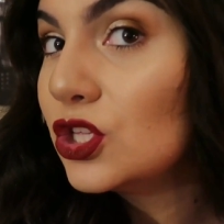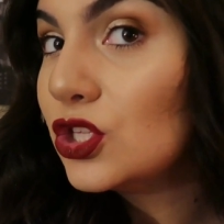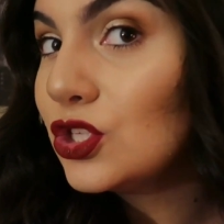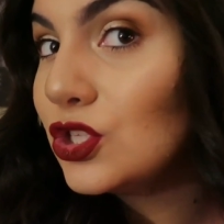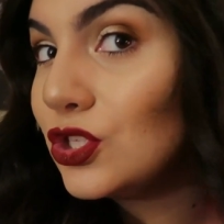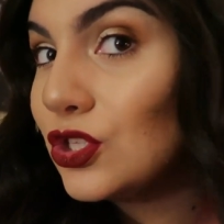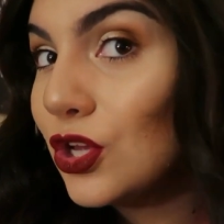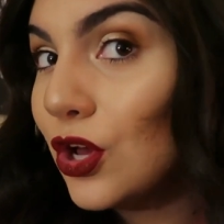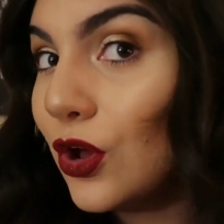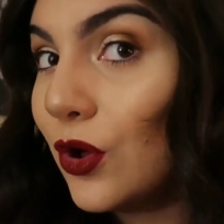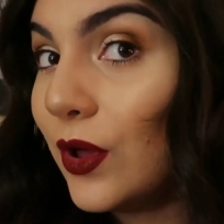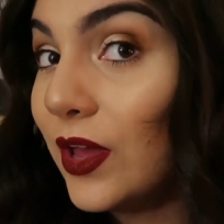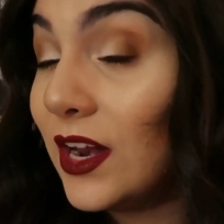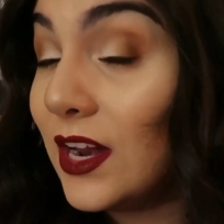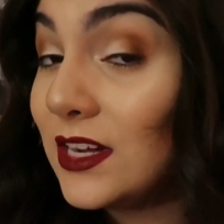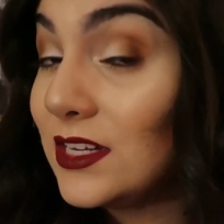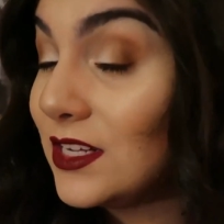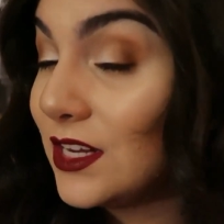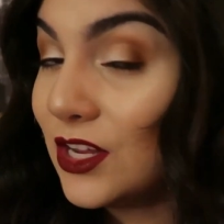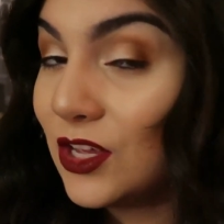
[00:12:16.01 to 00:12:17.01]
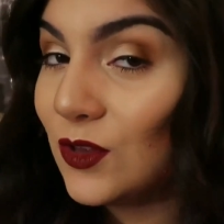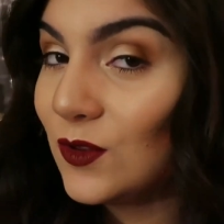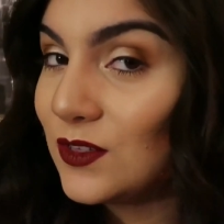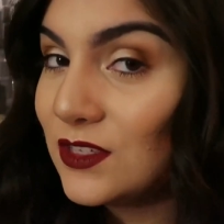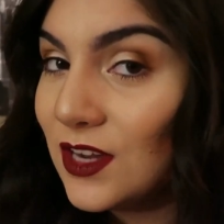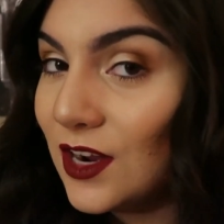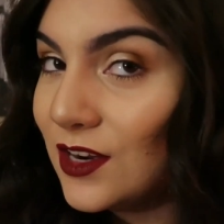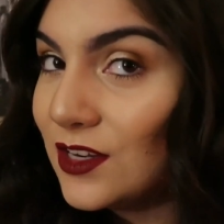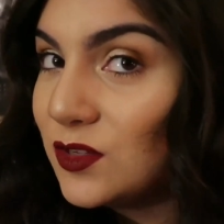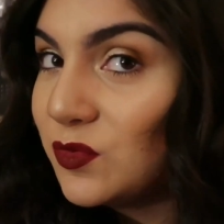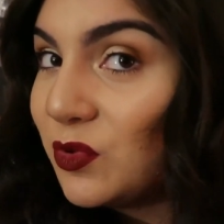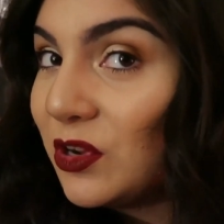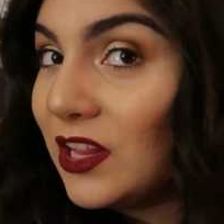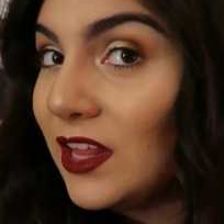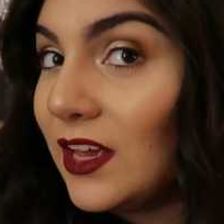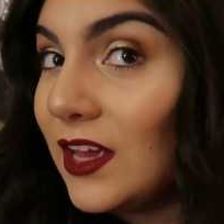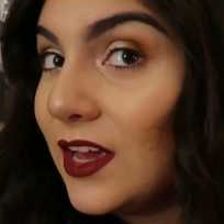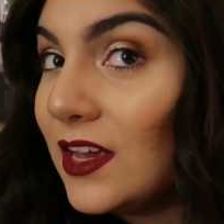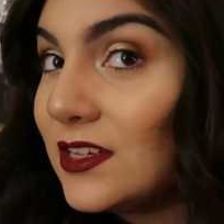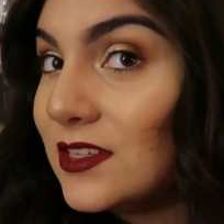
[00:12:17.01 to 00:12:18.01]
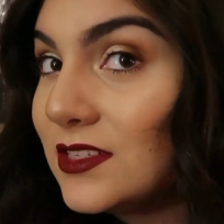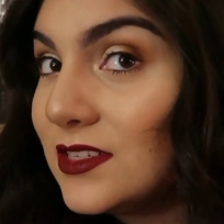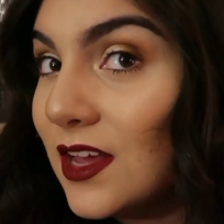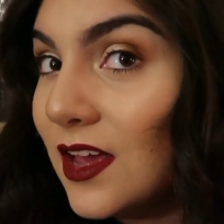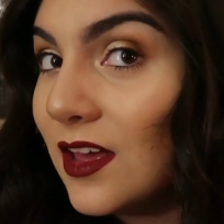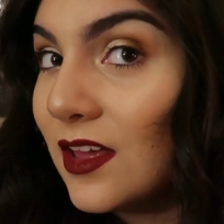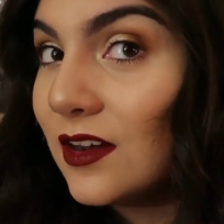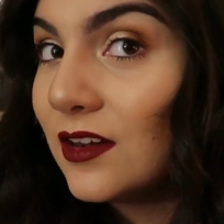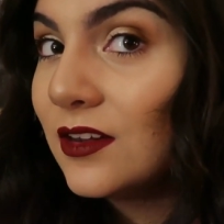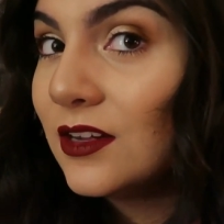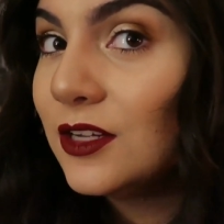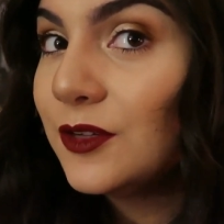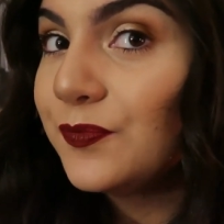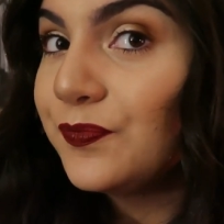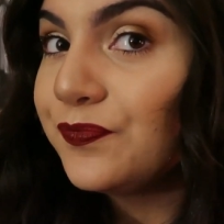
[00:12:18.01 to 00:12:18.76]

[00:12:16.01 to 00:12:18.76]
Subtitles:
So, and I didn't use hairspray like I said.